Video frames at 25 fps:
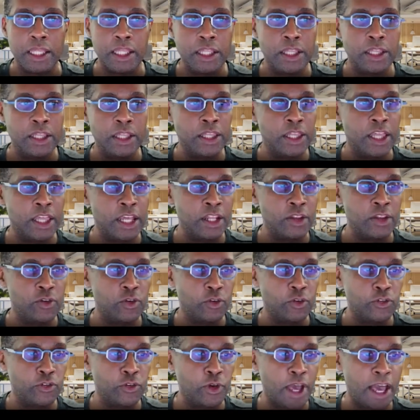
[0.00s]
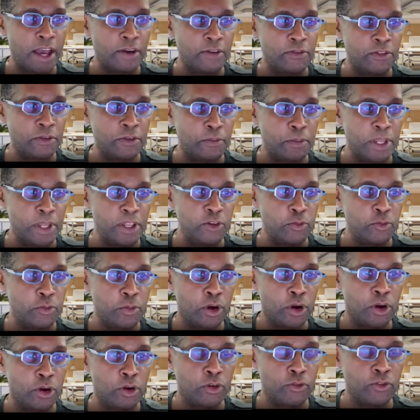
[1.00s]
then you also have the menu
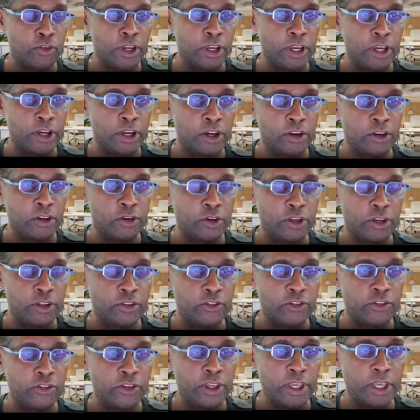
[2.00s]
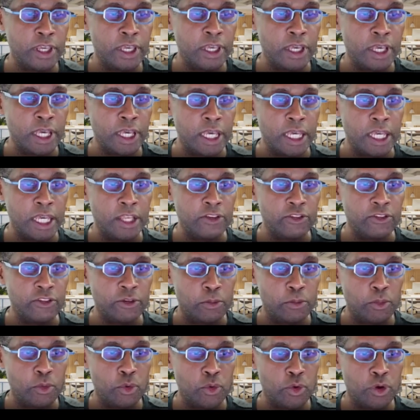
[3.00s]
bar over here. You can see some
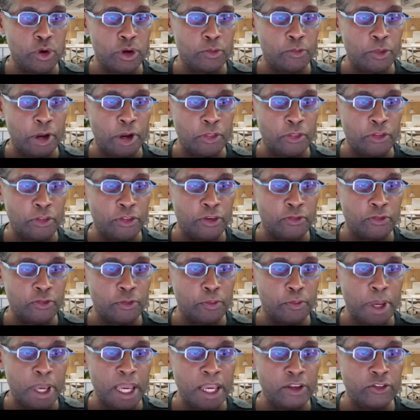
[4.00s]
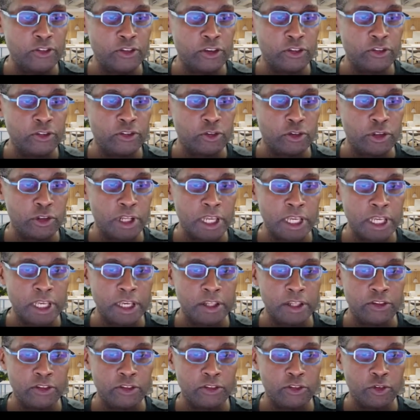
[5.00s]
more about the different pages or link
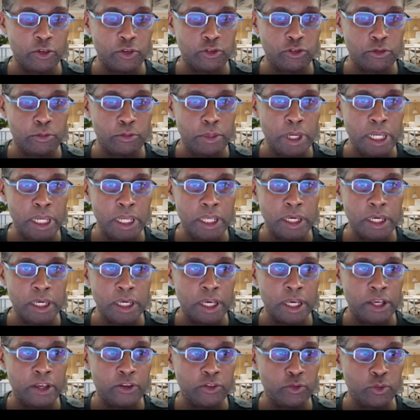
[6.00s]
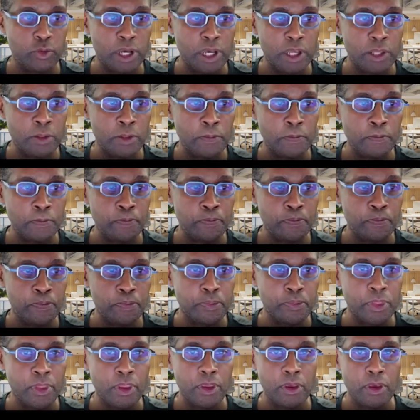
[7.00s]
into social media as well.
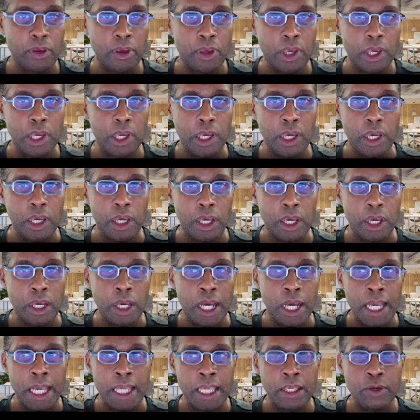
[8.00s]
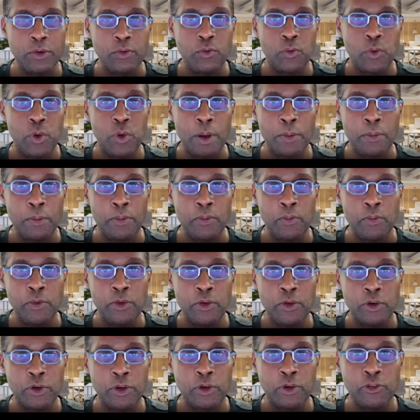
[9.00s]
You
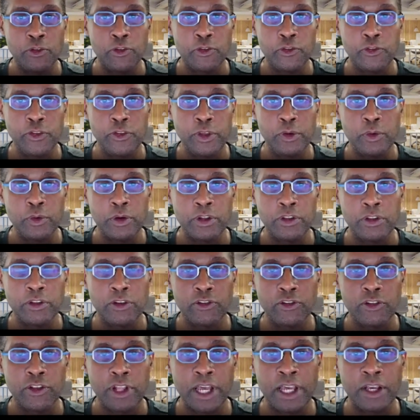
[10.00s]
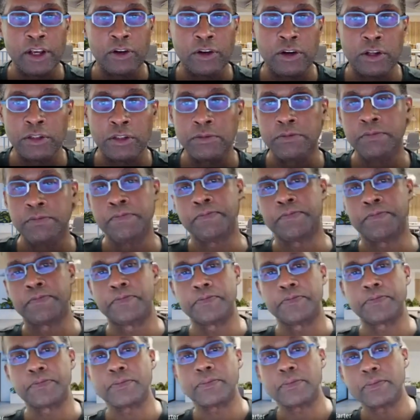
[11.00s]
can also see what it looks like on
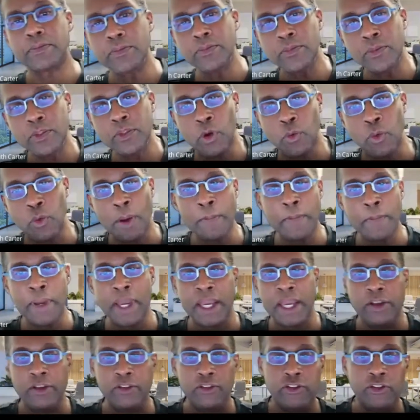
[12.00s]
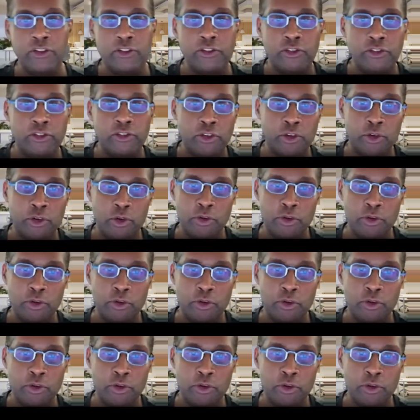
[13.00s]
a web page. So if